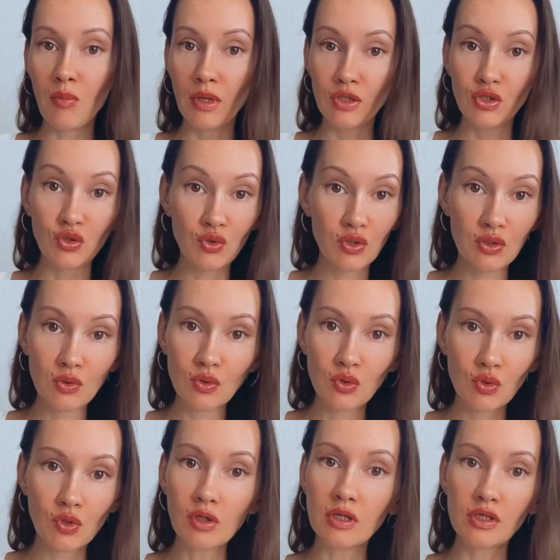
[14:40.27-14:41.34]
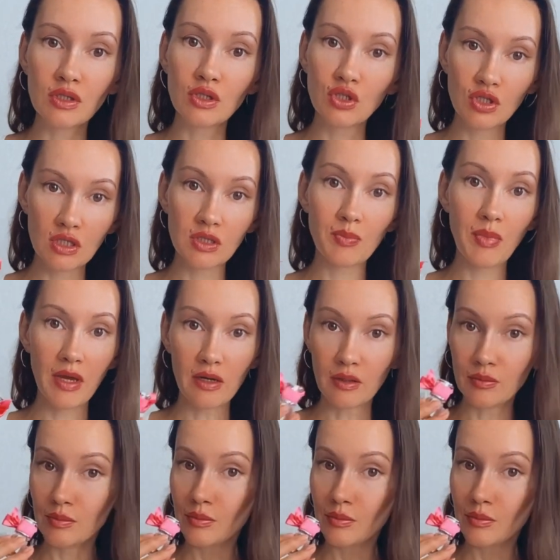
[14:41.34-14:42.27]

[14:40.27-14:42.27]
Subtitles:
but Juicy Couture is just better.